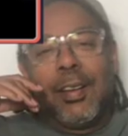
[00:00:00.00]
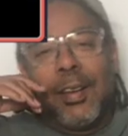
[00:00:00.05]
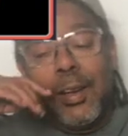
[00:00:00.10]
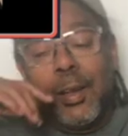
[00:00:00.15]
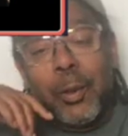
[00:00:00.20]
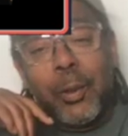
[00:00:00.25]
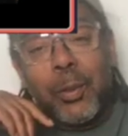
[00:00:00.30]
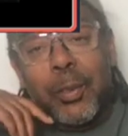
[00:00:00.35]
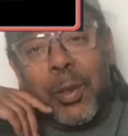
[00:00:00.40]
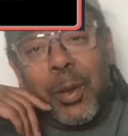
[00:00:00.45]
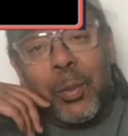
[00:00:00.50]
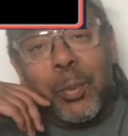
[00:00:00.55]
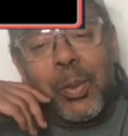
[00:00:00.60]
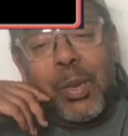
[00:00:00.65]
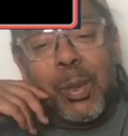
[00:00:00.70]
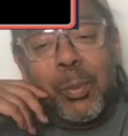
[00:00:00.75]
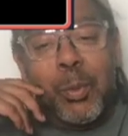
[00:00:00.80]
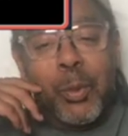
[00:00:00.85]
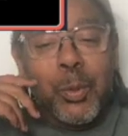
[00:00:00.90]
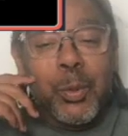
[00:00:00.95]
Hello there,
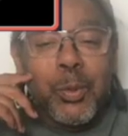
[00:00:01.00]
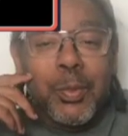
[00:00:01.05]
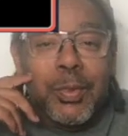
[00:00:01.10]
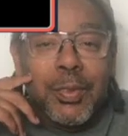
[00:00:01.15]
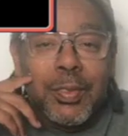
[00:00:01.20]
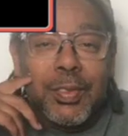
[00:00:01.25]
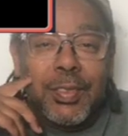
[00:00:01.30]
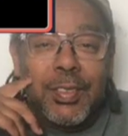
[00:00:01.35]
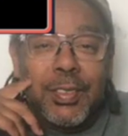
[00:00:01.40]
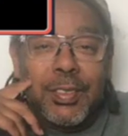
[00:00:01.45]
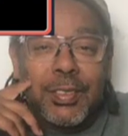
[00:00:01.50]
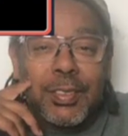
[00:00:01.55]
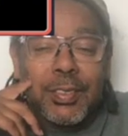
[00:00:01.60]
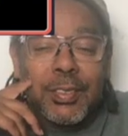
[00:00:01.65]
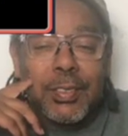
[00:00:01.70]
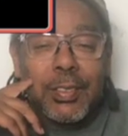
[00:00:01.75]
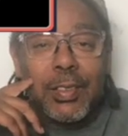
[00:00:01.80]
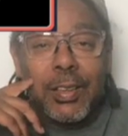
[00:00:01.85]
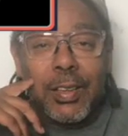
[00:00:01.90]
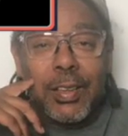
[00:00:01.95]
people. This is
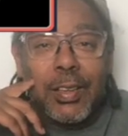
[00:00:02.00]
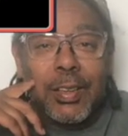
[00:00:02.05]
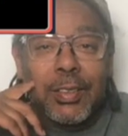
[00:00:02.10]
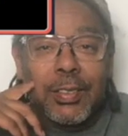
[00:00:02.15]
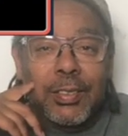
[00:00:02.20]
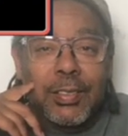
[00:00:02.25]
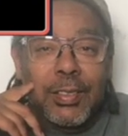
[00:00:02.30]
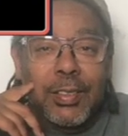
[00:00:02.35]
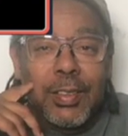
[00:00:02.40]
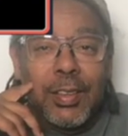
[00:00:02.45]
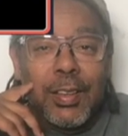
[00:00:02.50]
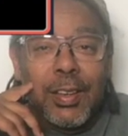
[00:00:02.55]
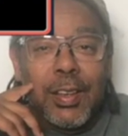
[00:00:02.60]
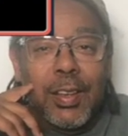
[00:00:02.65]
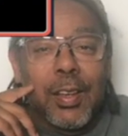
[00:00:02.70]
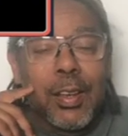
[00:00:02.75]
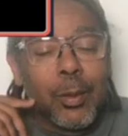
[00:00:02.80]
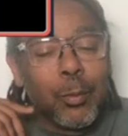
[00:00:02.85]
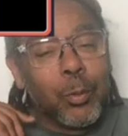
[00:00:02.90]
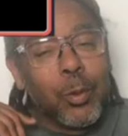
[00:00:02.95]
Clarence,
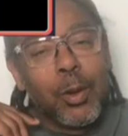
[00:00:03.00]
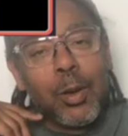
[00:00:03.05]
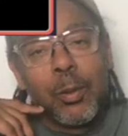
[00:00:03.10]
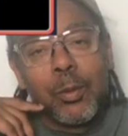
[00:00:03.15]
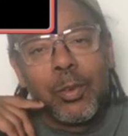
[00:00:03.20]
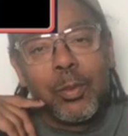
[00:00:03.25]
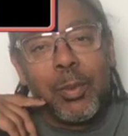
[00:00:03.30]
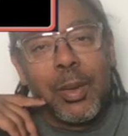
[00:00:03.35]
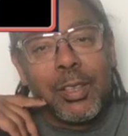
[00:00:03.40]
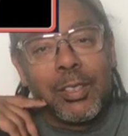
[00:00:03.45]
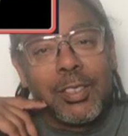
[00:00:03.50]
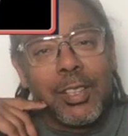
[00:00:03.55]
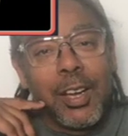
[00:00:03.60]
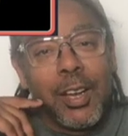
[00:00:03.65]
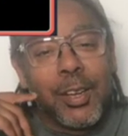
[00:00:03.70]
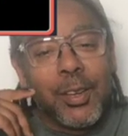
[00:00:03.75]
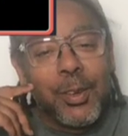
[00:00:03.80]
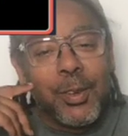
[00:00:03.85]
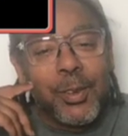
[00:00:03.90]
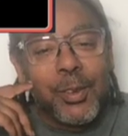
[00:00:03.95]
and welcome to my
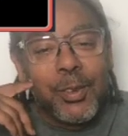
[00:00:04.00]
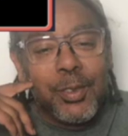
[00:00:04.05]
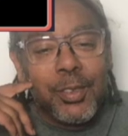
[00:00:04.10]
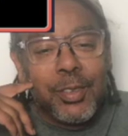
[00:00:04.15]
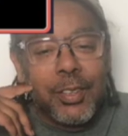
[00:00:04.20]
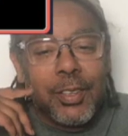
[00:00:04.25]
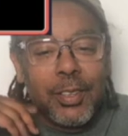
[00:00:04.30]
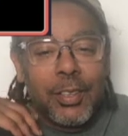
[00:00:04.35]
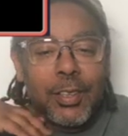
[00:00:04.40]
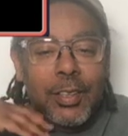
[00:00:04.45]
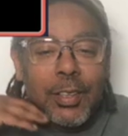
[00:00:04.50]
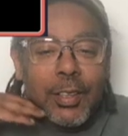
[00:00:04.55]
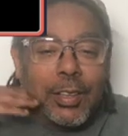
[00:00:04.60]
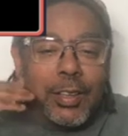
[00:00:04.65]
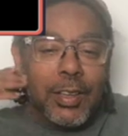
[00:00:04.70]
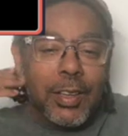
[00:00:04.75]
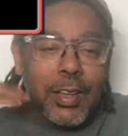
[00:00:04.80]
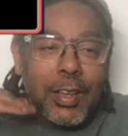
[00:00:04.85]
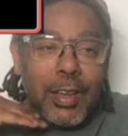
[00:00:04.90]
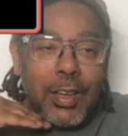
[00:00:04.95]
channel.
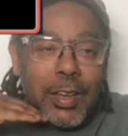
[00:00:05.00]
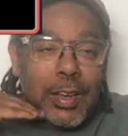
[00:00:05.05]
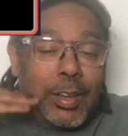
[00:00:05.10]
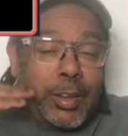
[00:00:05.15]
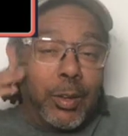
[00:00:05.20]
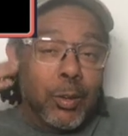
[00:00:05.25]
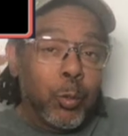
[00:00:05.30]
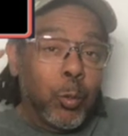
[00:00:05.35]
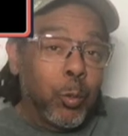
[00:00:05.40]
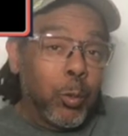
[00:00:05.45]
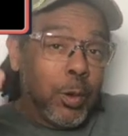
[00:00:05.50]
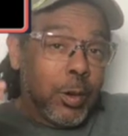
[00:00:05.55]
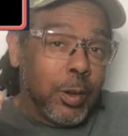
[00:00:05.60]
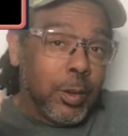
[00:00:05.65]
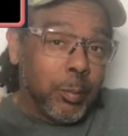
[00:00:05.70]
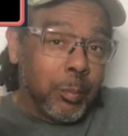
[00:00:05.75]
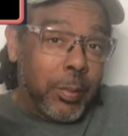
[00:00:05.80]
And welcome